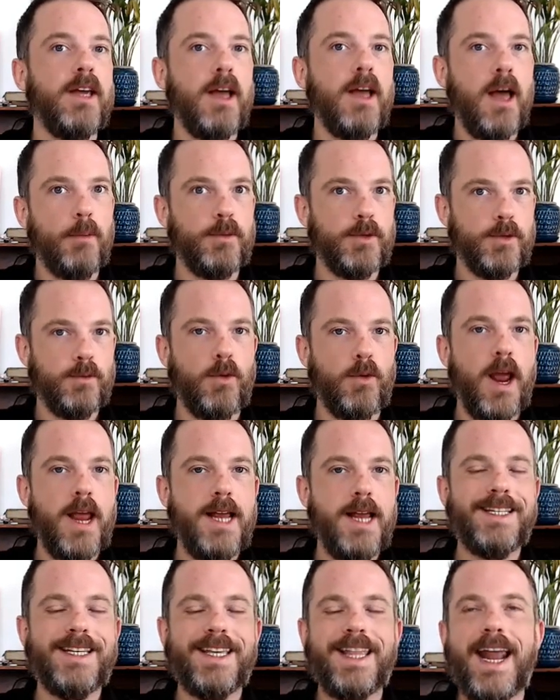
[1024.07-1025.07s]
up,
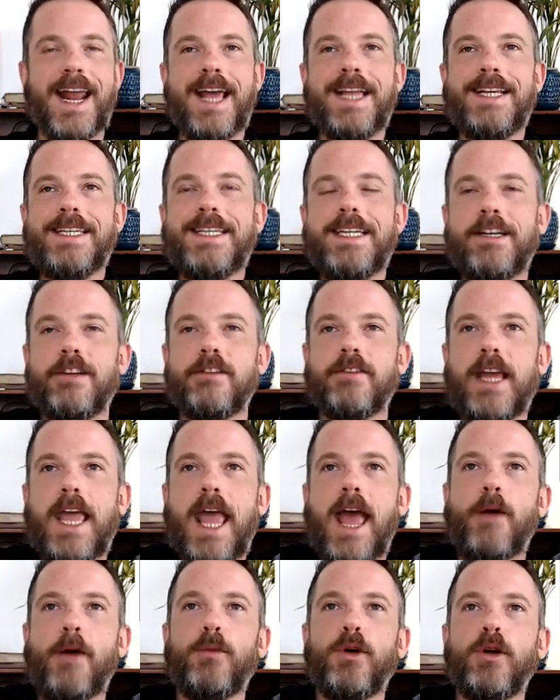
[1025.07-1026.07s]
right, to that idea of a
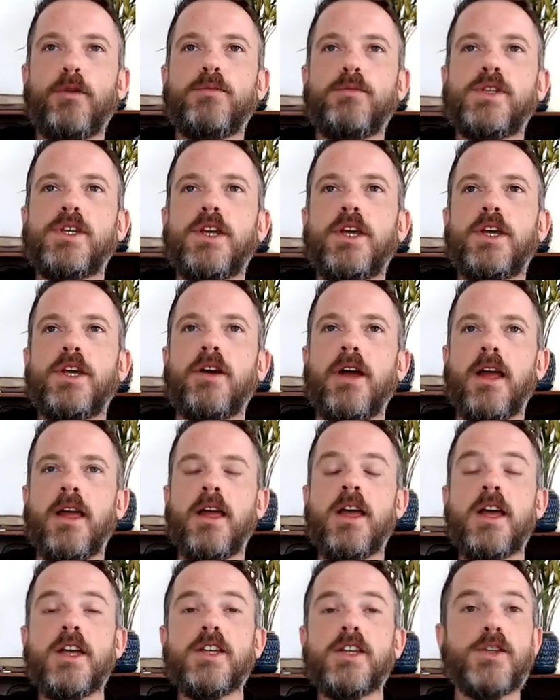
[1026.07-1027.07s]
camera obscura,
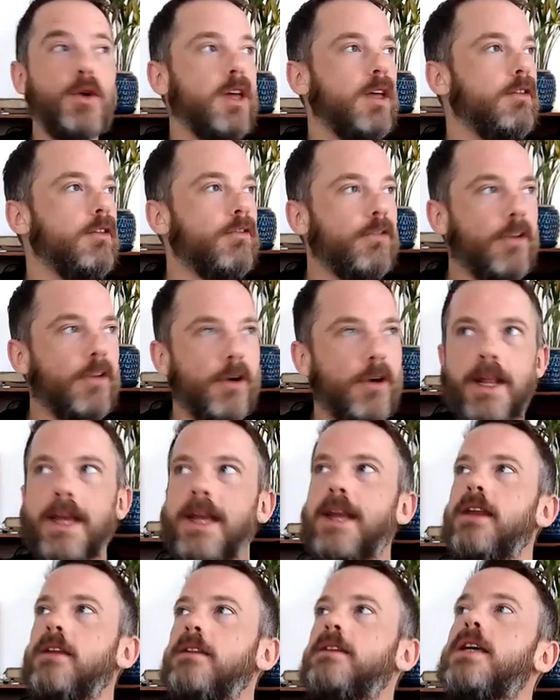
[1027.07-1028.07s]
so converting
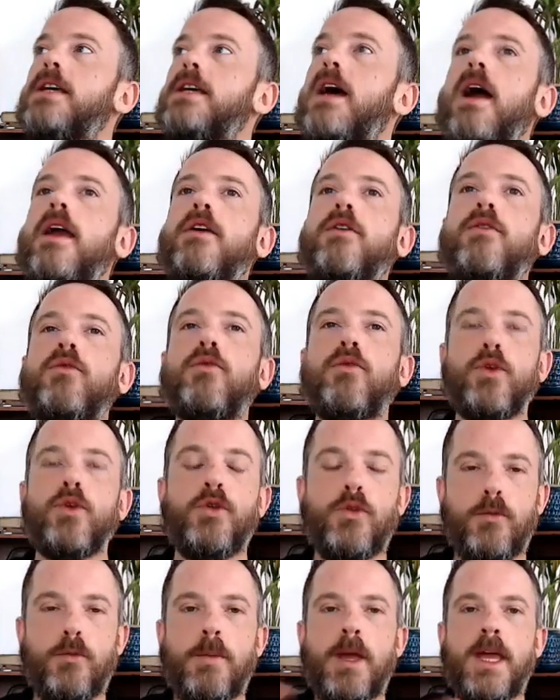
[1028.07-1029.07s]
an entire
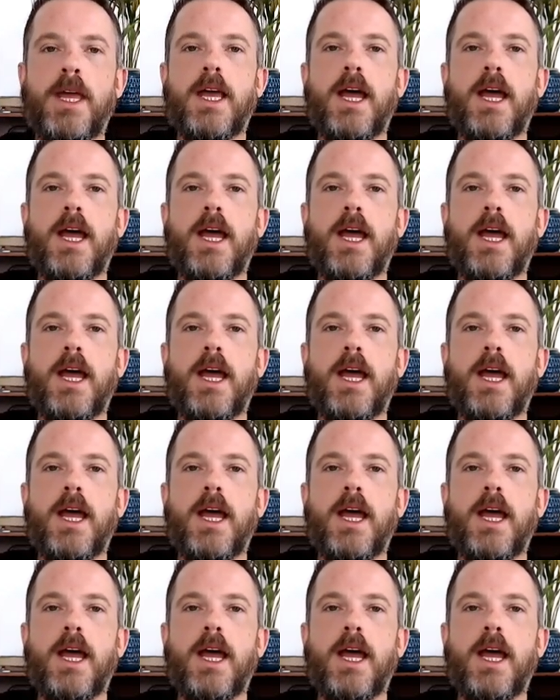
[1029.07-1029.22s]
room.